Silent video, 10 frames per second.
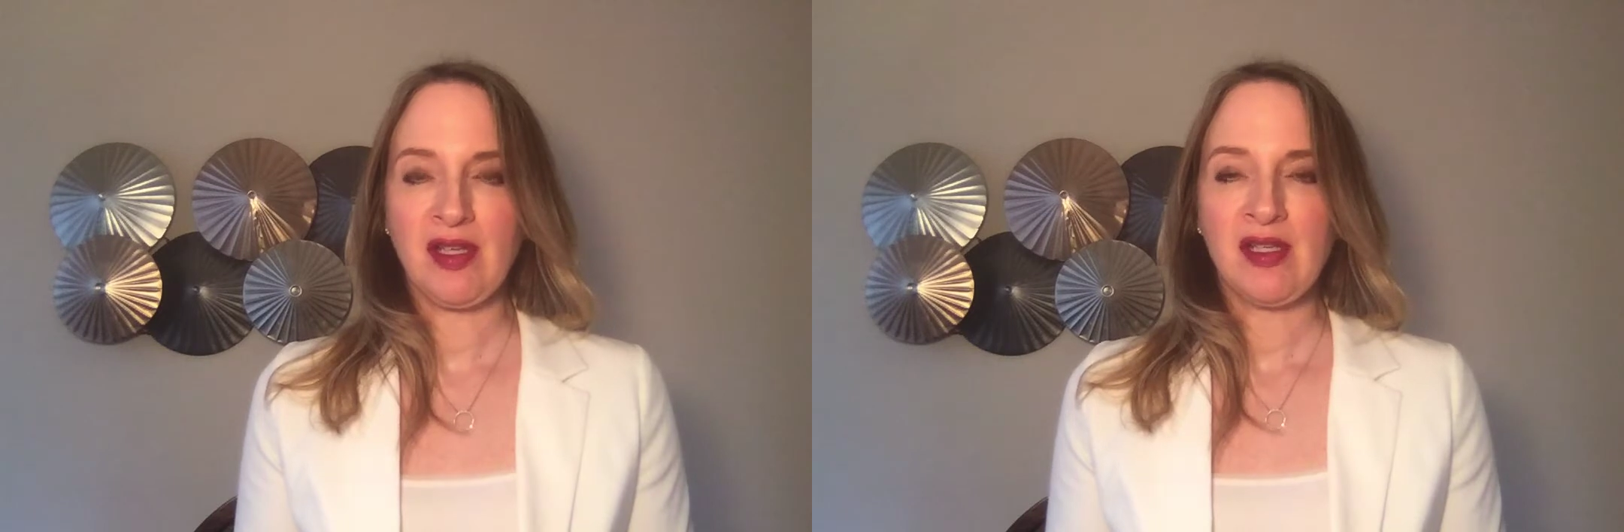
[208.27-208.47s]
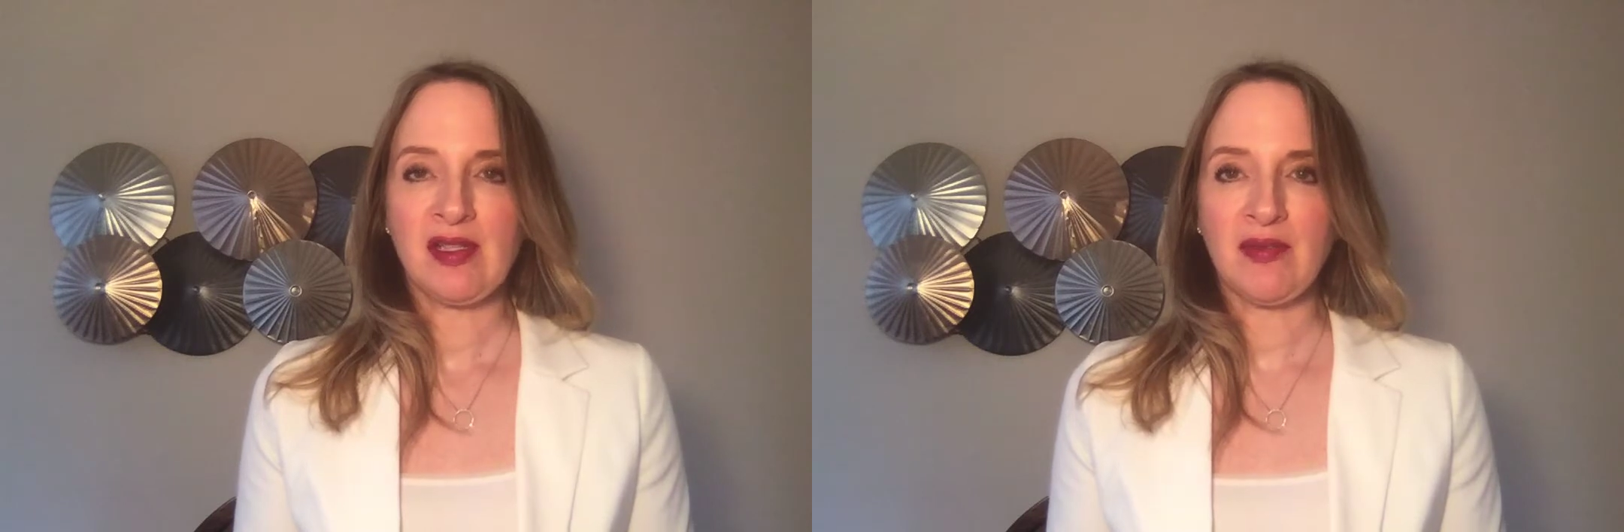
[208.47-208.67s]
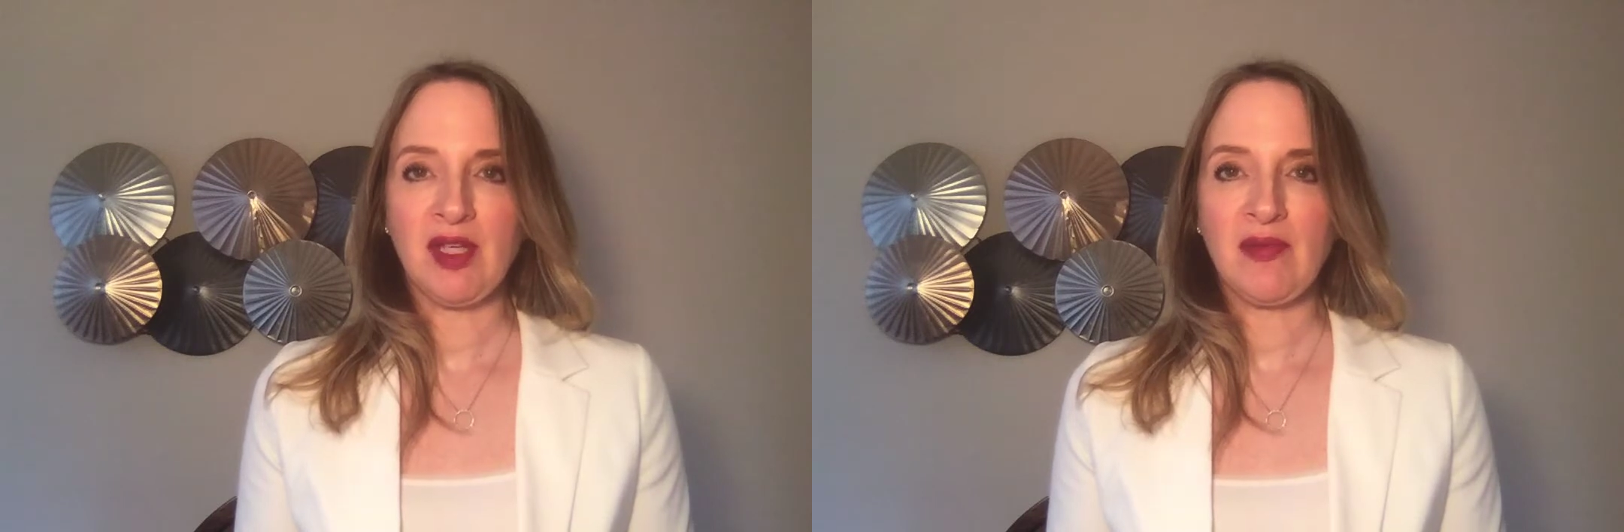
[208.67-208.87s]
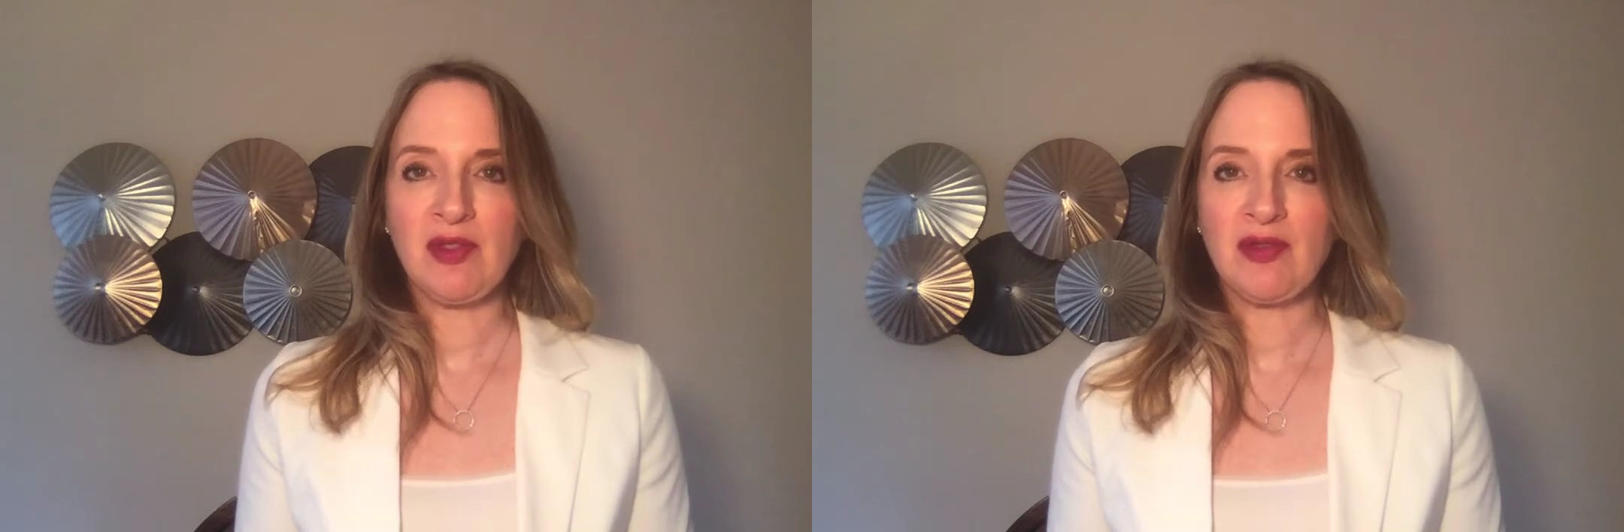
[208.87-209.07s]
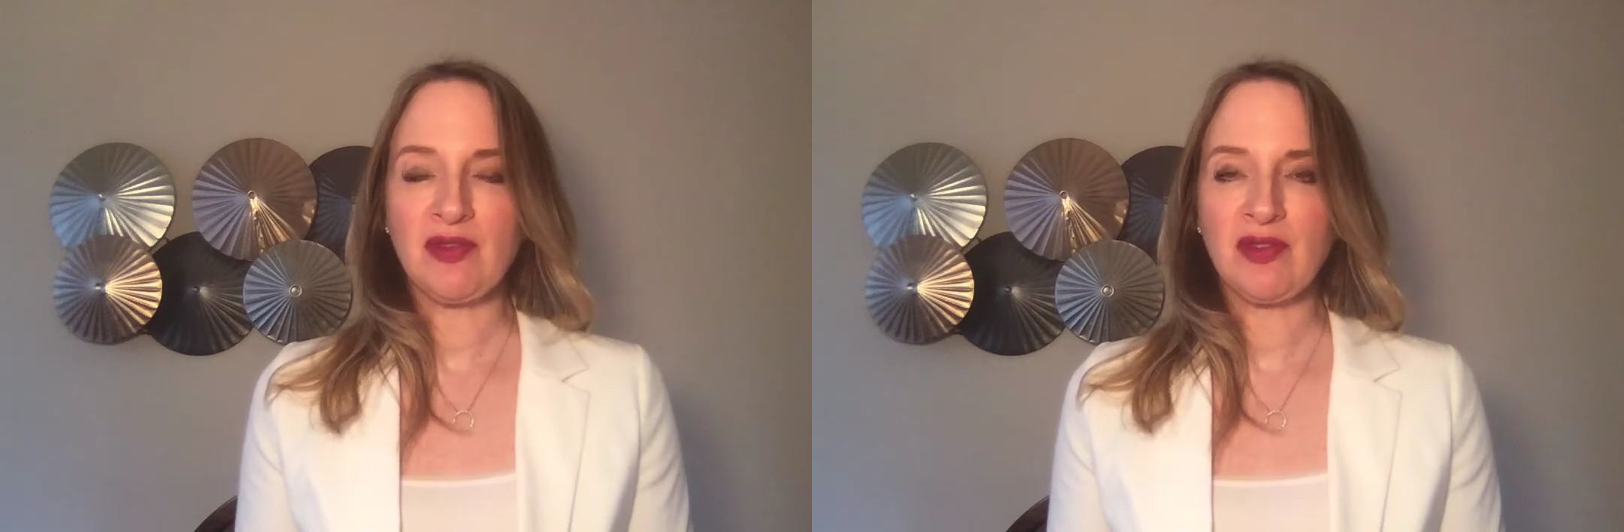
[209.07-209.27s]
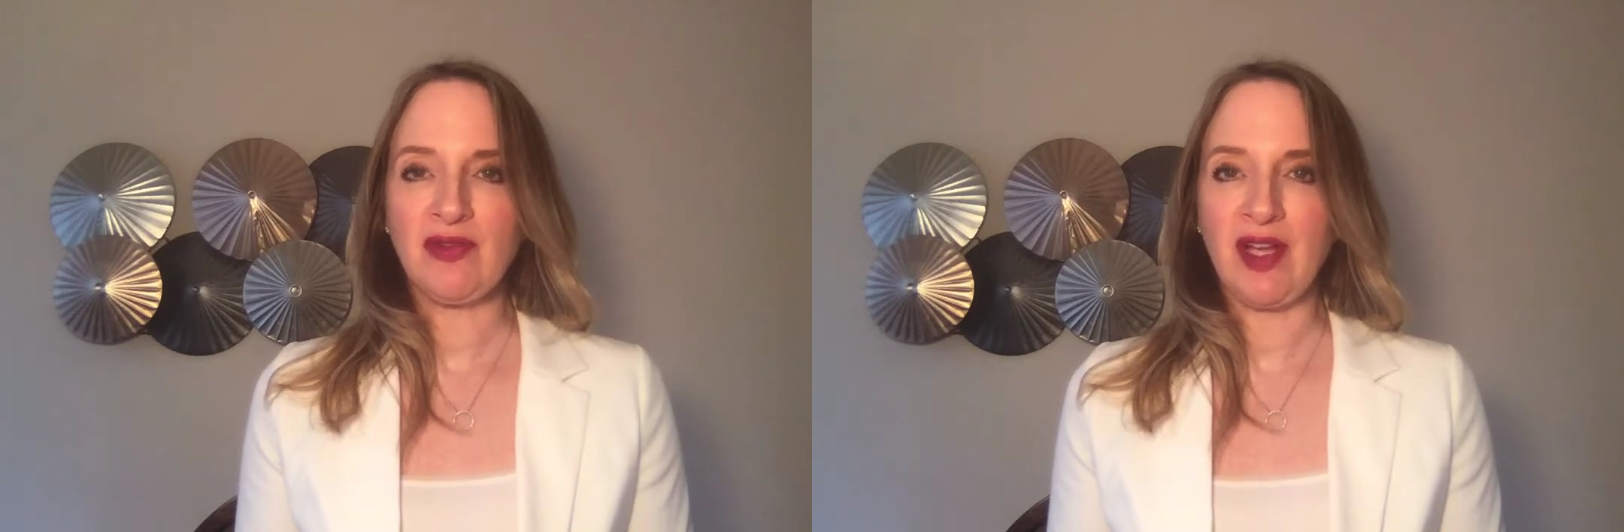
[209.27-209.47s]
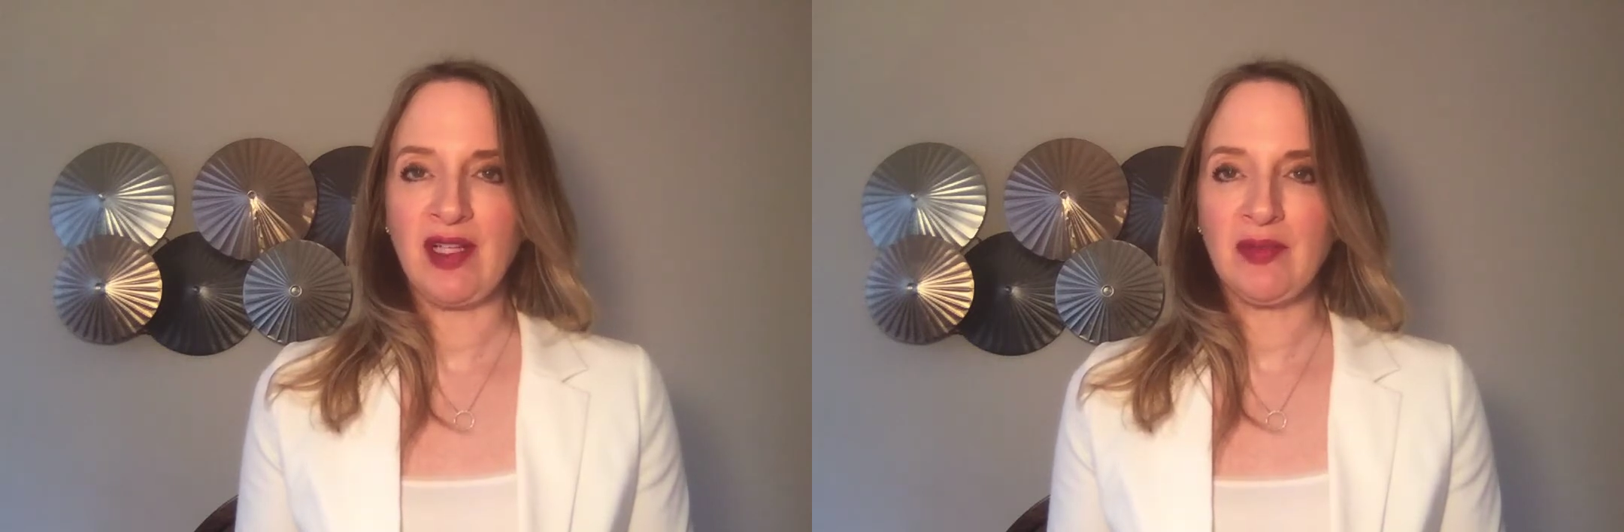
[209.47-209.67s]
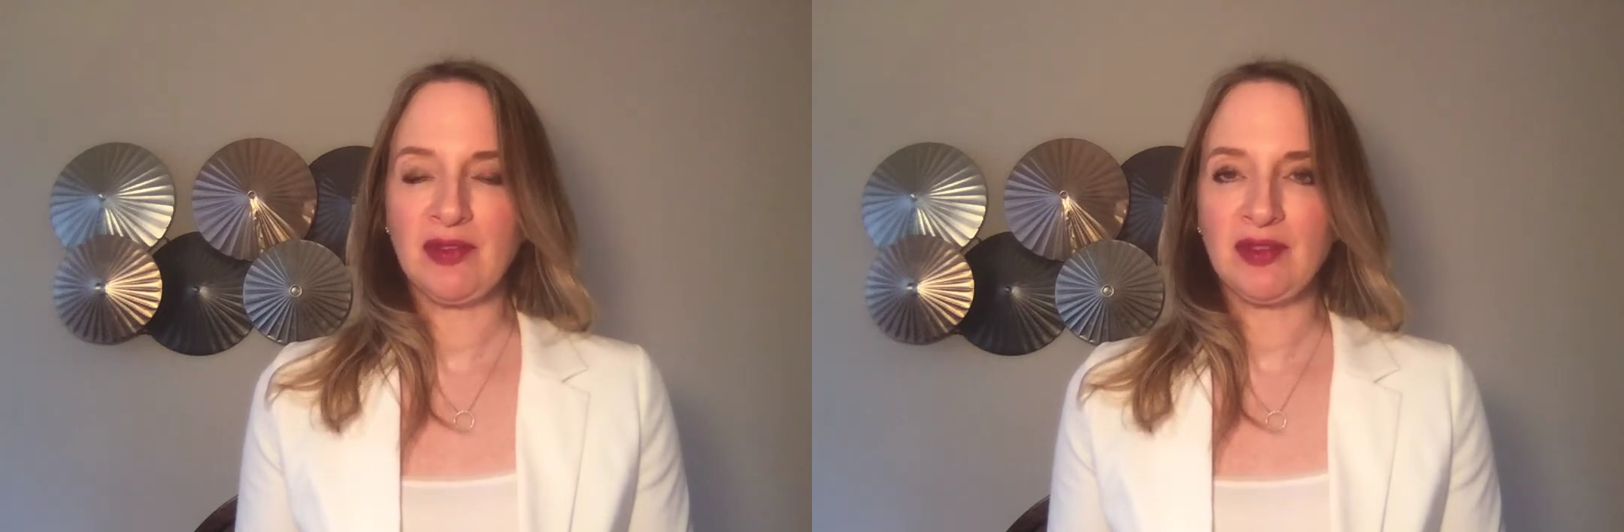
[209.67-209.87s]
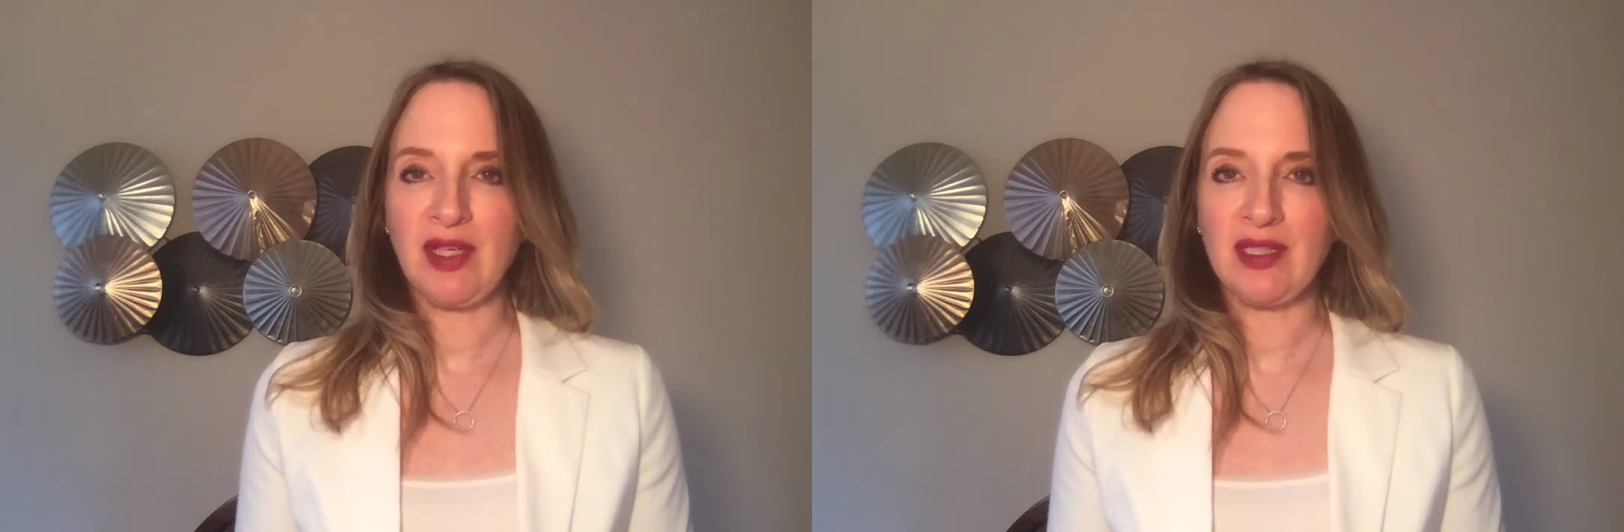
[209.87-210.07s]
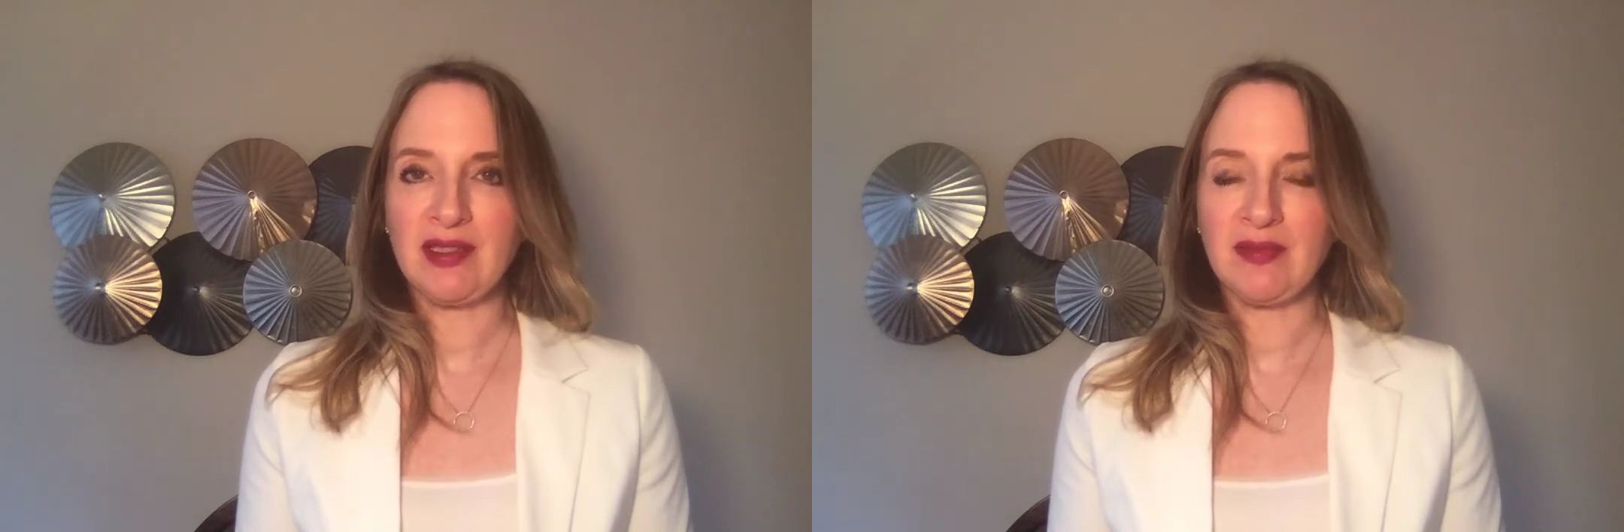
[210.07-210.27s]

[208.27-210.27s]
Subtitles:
Sometimes those are available to us,